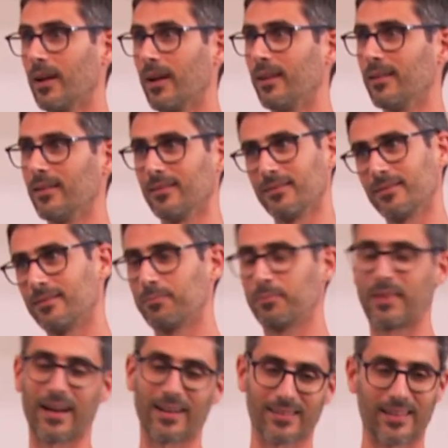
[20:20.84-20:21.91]
And
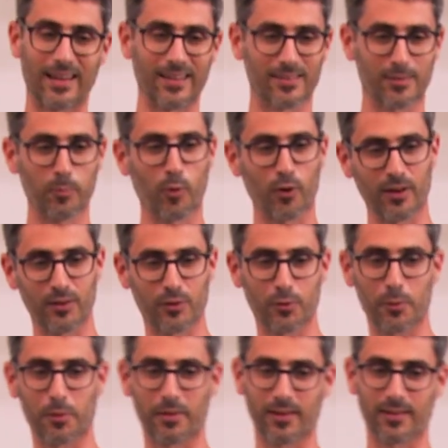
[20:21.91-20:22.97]
that gets more
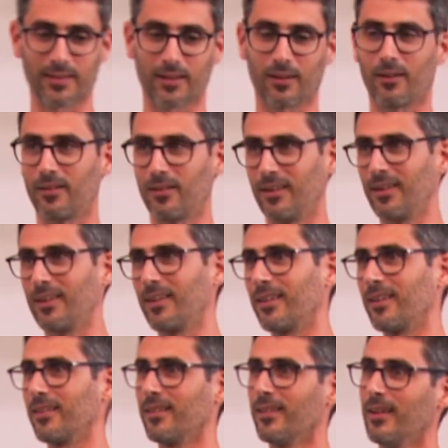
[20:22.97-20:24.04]
into things that
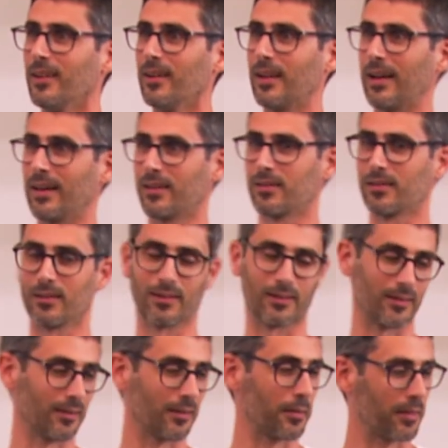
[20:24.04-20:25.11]
are
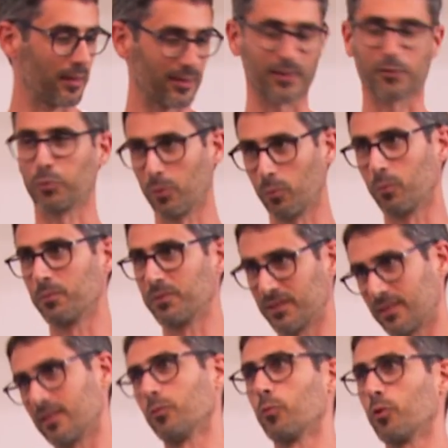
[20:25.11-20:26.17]
things that we're
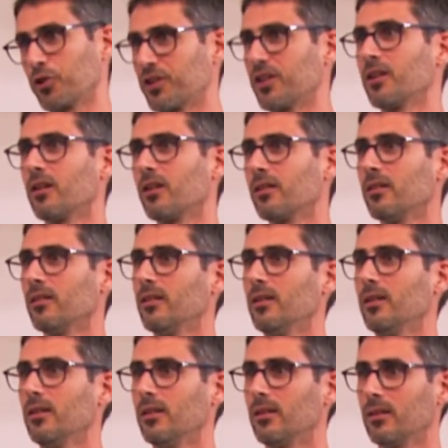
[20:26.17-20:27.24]
still working on.
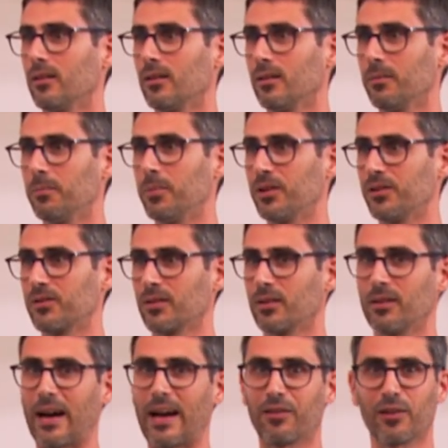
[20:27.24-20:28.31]
But
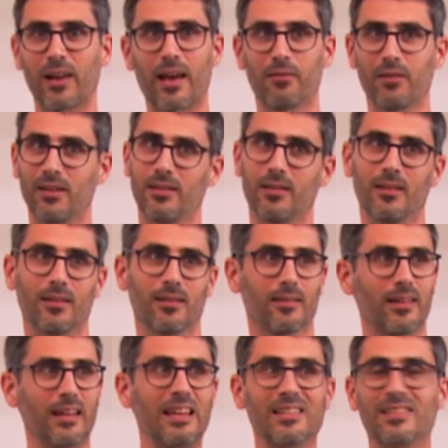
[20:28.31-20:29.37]
I don't have any
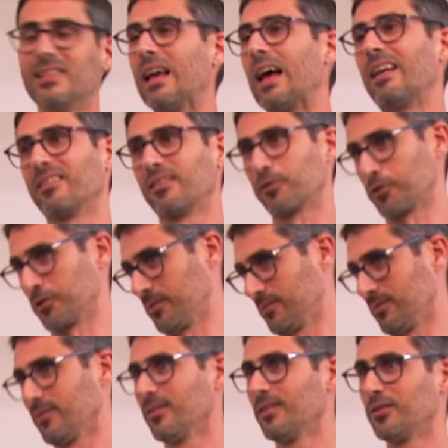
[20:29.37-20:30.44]
easy answer
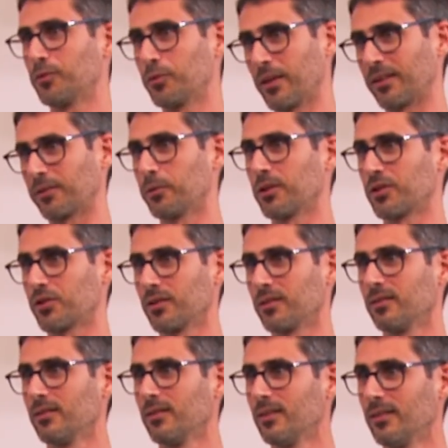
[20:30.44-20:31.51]
to that
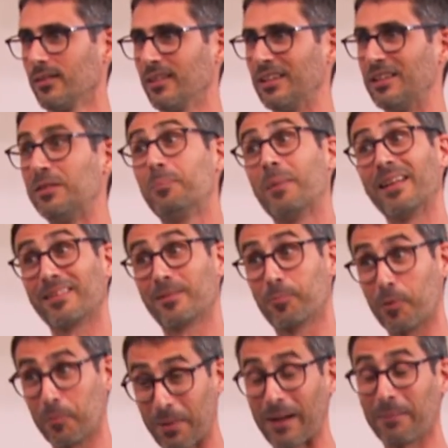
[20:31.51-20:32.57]
question. It depends
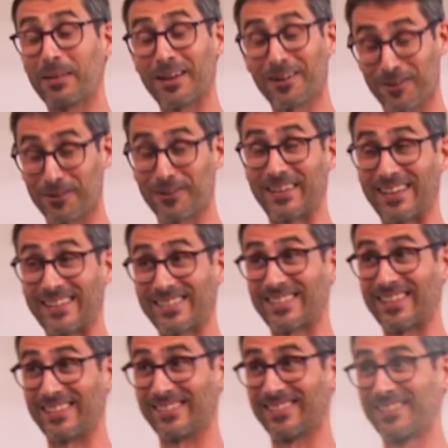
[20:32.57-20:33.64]
probably on your data
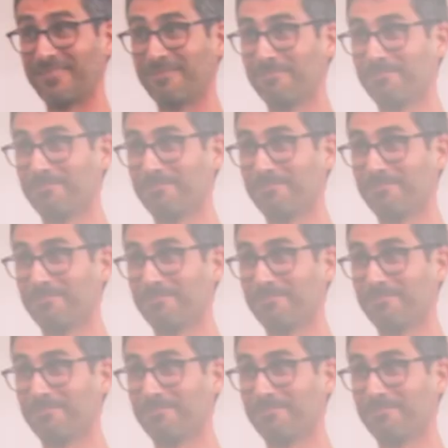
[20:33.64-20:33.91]
set.